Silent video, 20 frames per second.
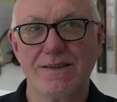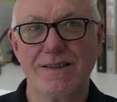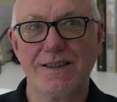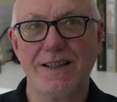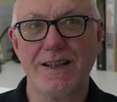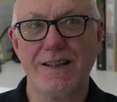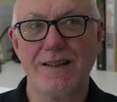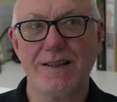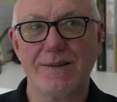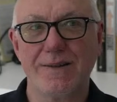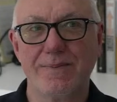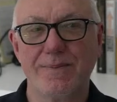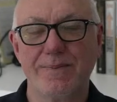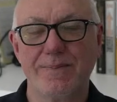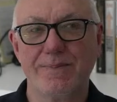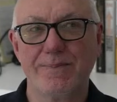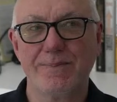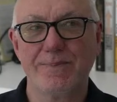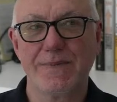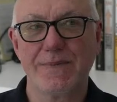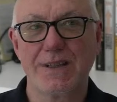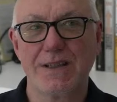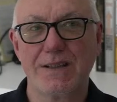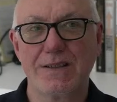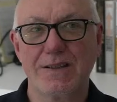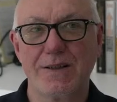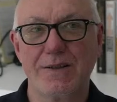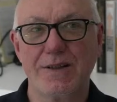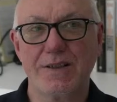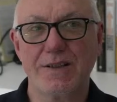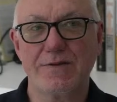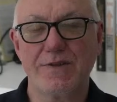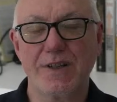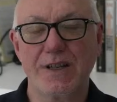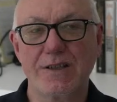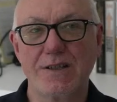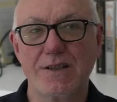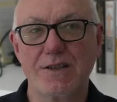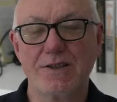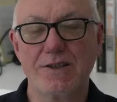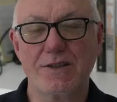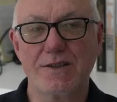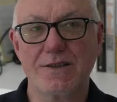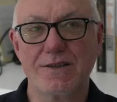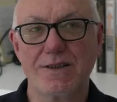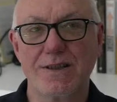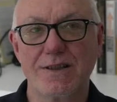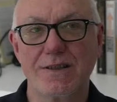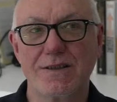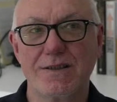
Yeah. So it's fictitious.